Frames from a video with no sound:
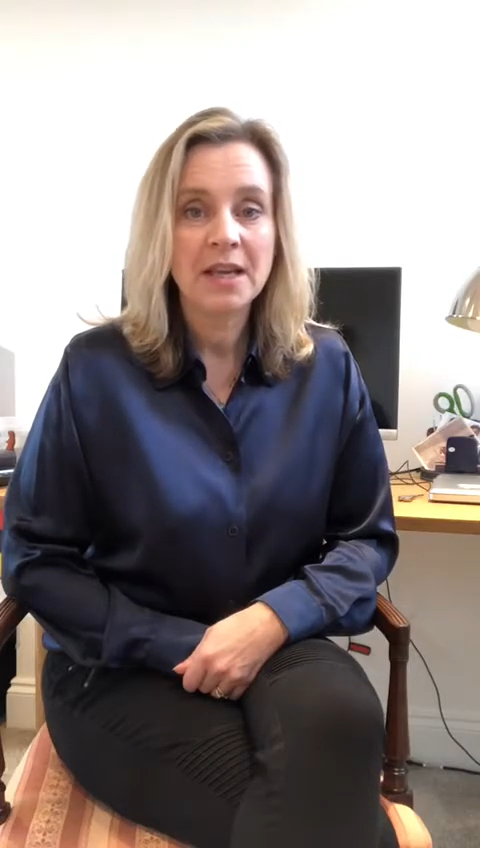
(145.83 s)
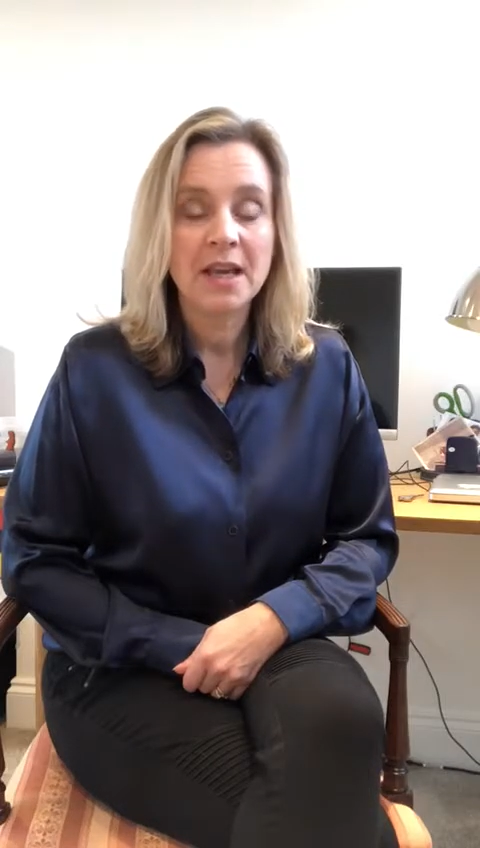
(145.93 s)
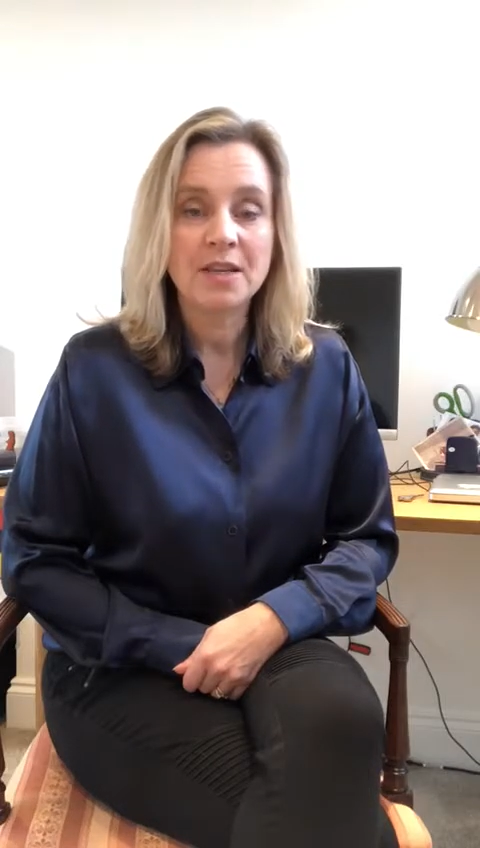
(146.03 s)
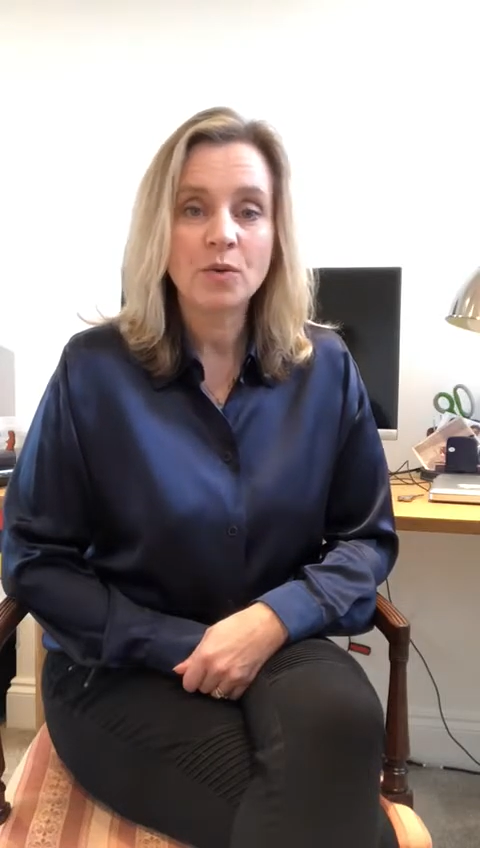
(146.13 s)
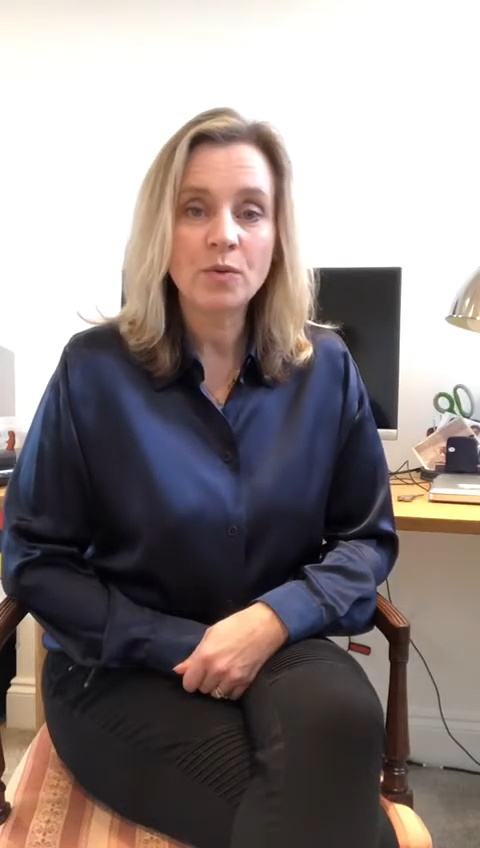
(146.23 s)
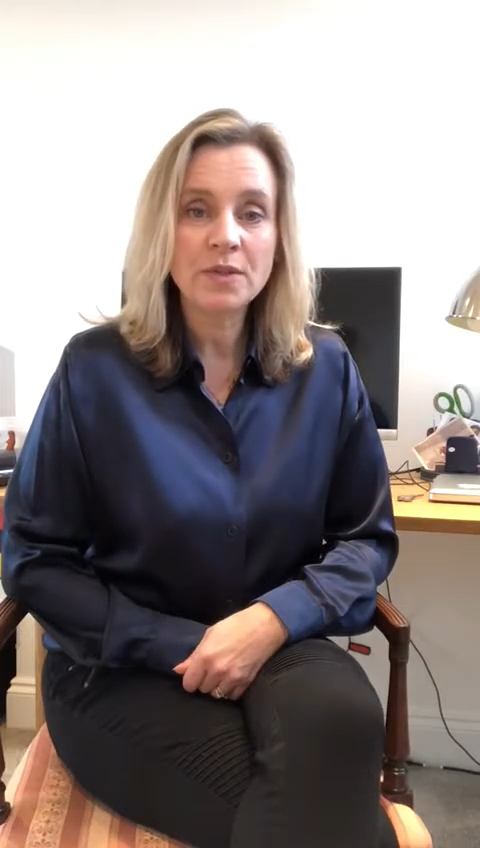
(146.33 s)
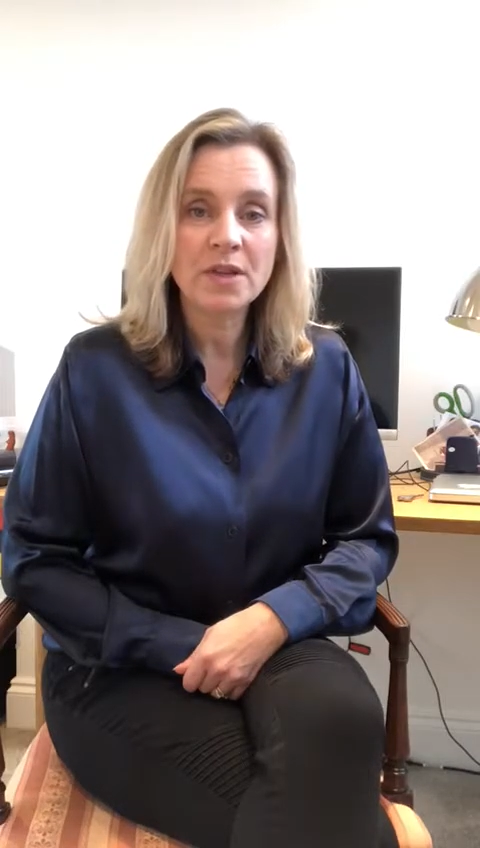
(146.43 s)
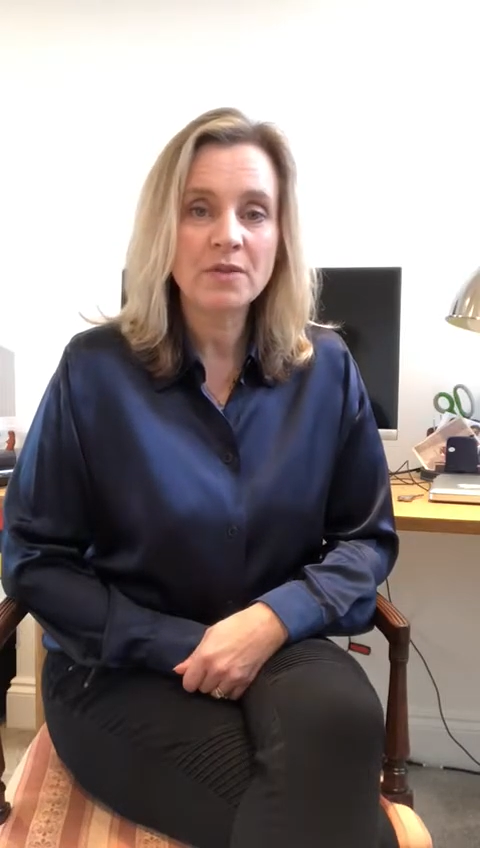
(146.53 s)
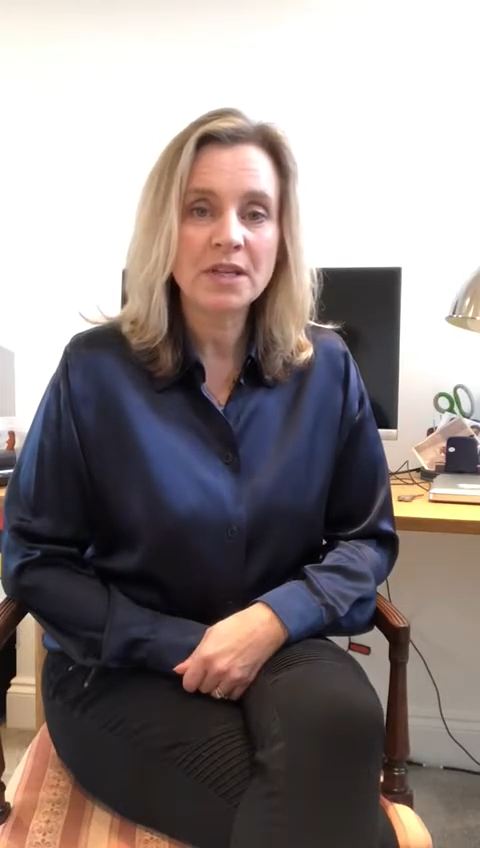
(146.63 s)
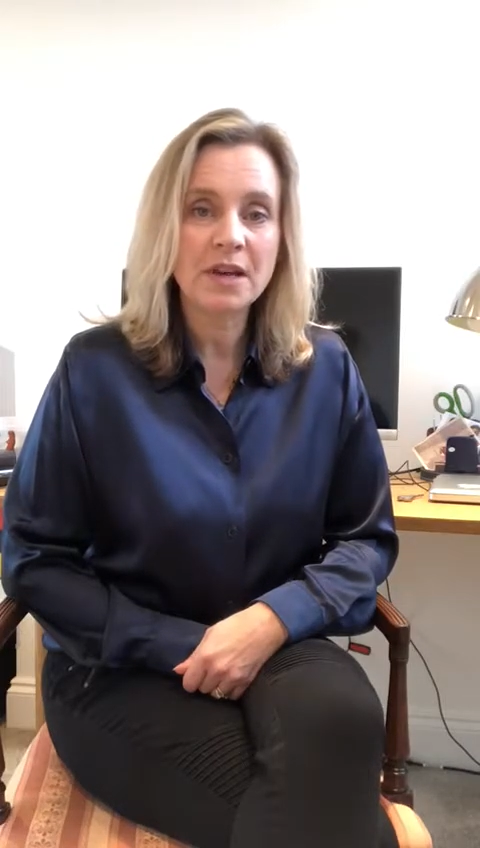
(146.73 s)
is
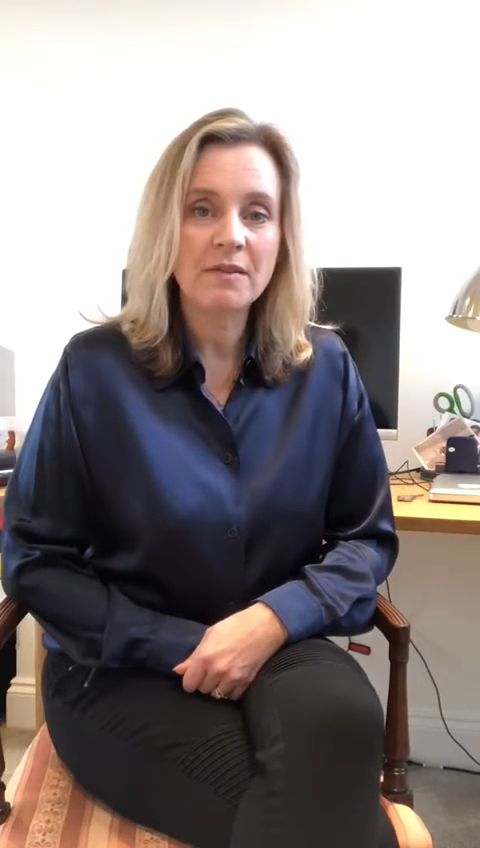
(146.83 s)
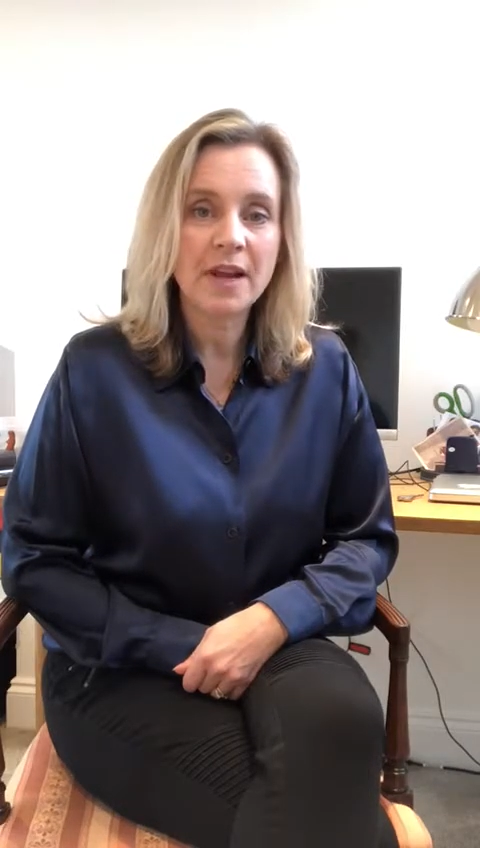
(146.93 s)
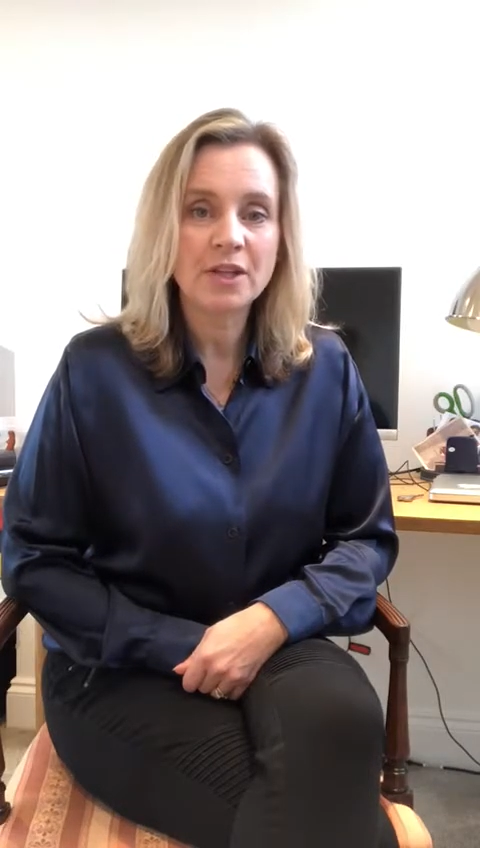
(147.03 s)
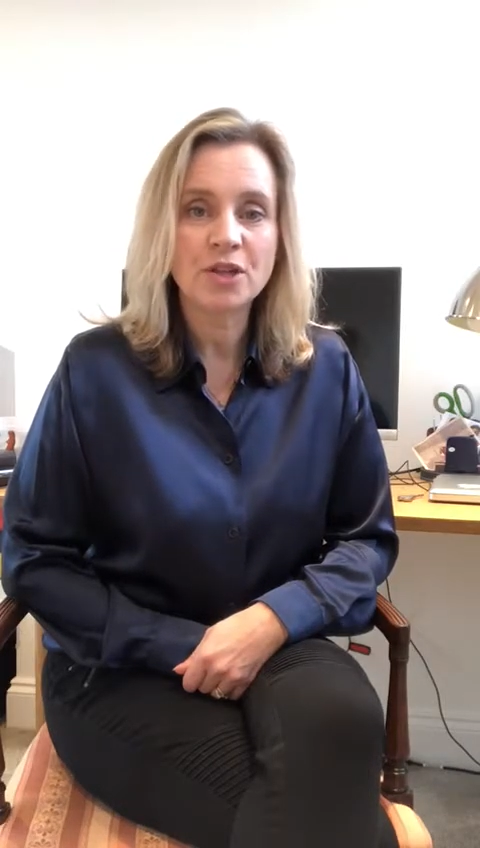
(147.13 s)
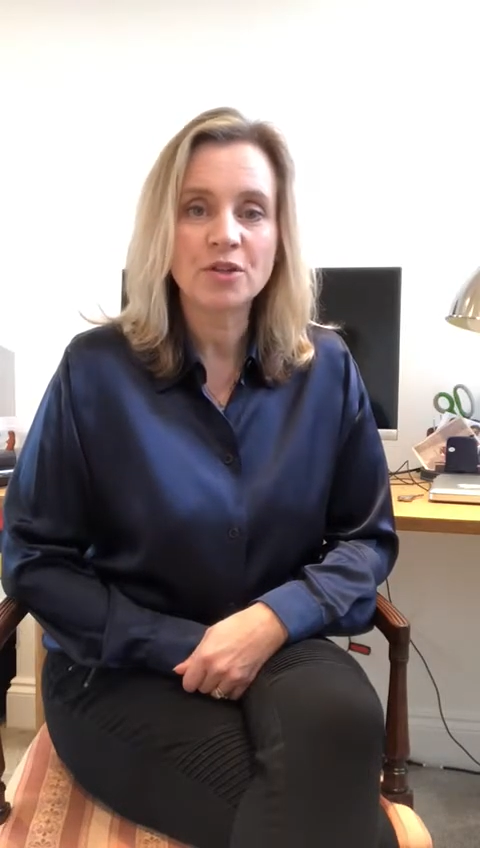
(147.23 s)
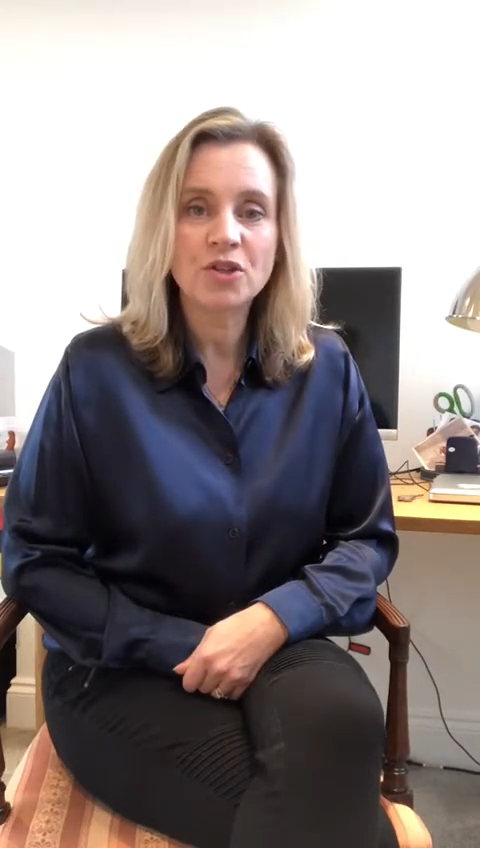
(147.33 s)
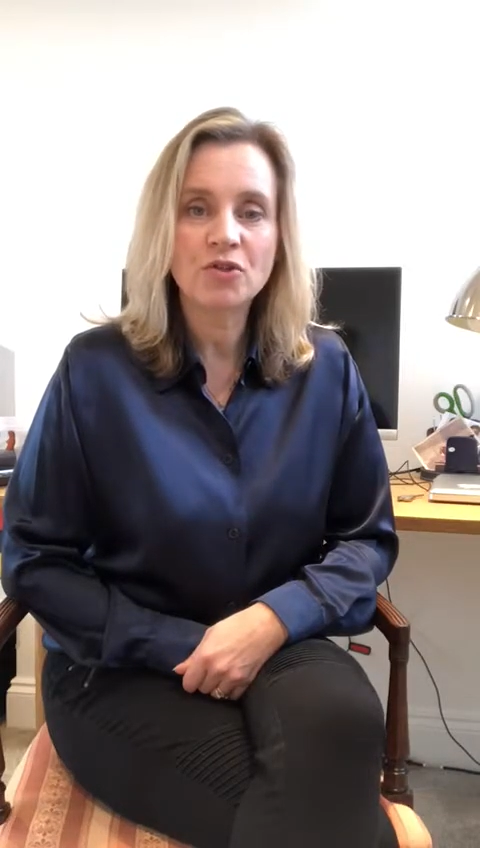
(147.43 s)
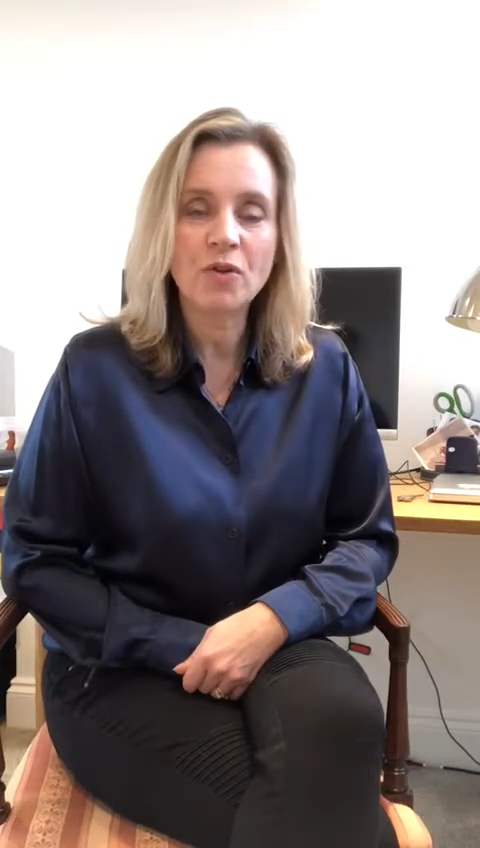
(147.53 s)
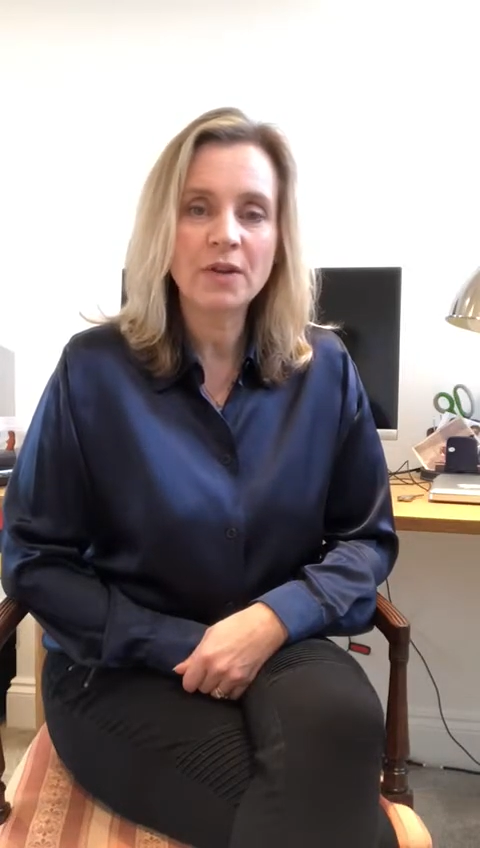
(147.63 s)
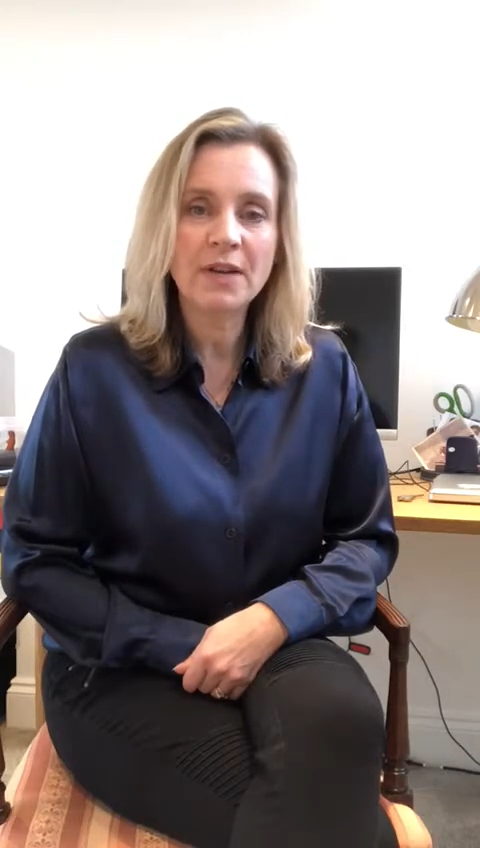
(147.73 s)
also the direction
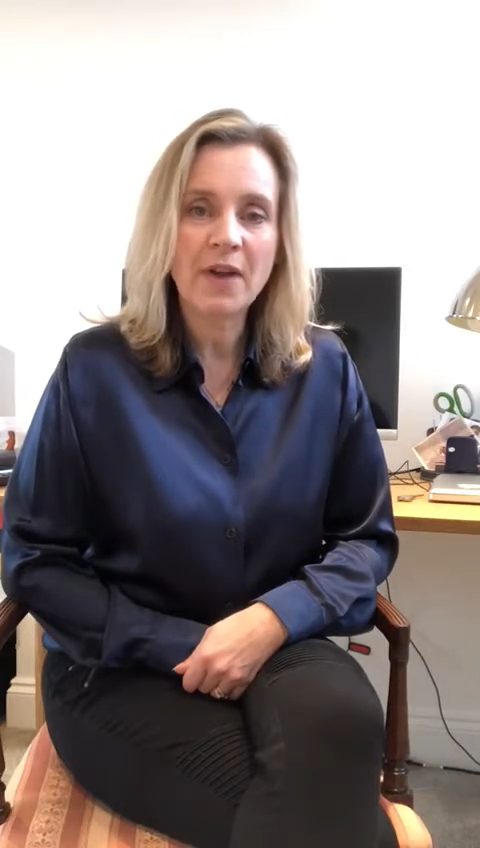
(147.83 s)
strongly